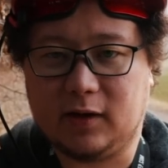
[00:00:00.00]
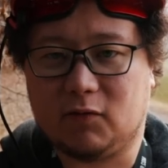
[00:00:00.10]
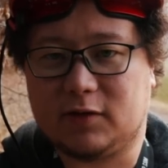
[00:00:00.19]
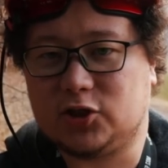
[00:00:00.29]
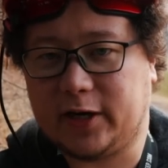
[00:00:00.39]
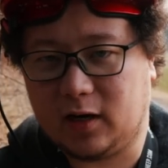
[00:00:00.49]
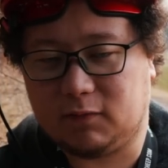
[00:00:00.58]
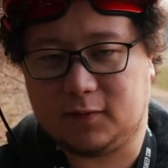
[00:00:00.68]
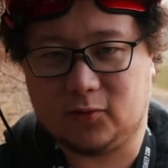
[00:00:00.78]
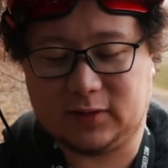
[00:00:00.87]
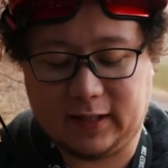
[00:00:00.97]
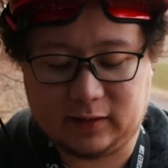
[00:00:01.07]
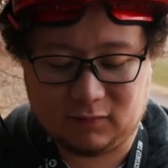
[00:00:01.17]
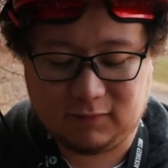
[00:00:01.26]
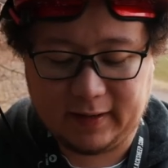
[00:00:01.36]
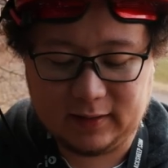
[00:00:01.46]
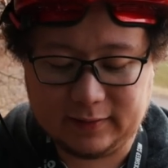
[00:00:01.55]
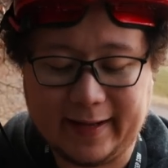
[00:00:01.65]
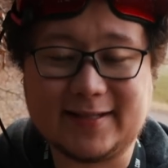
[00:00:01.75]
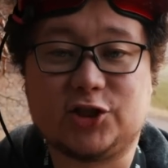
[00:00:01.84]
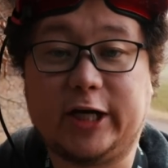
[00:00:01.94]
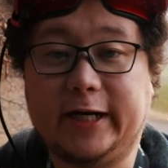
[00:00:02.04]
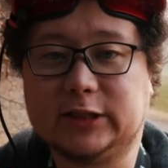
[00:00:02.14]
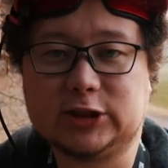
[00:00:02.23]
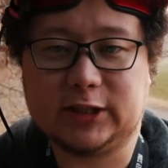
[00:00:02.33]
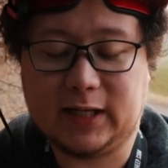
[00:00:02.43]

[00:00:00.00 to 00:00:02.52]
of the Gyroflow data file, has changed.